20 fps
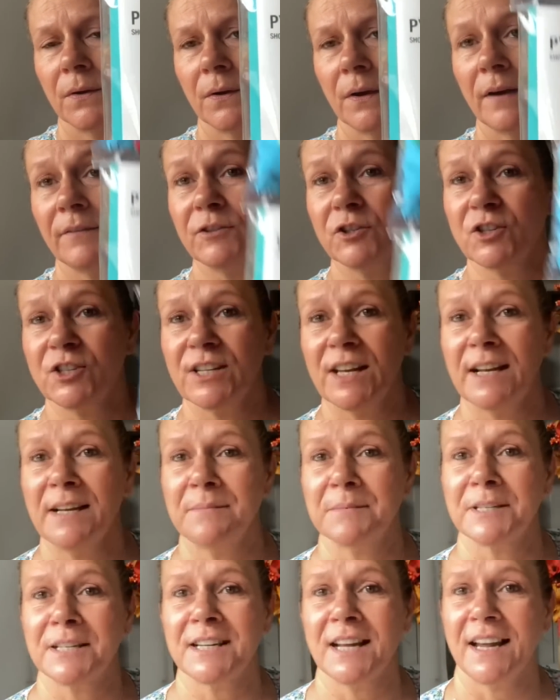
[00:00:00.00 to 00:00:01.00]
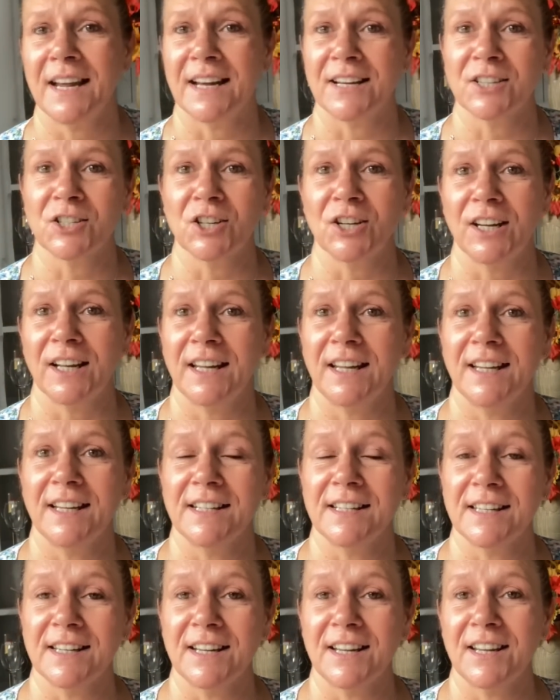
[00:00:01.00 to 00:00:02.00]
I've just seen him today, actually.
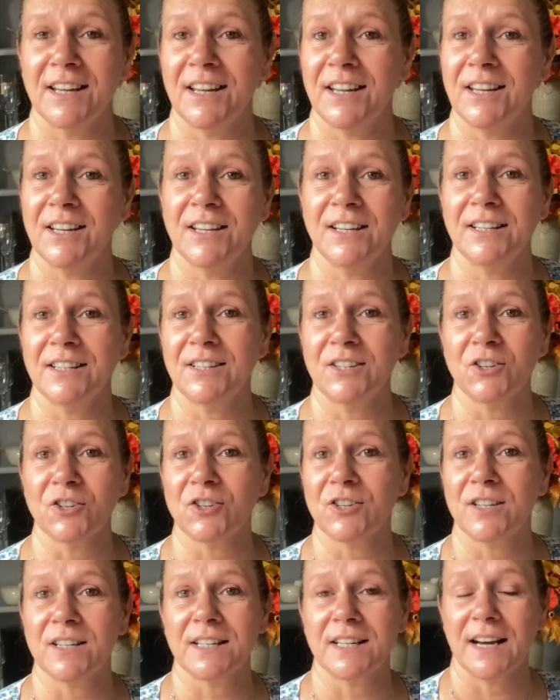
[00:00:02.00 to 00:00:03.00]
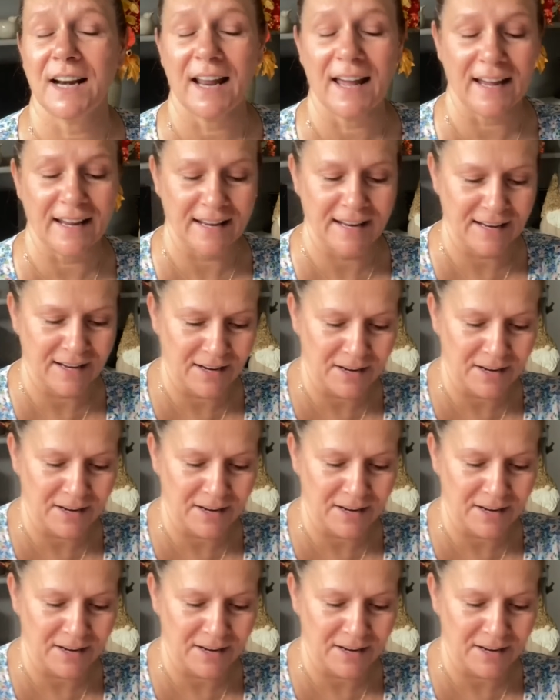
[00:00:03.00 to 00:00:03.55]
He's just a delight.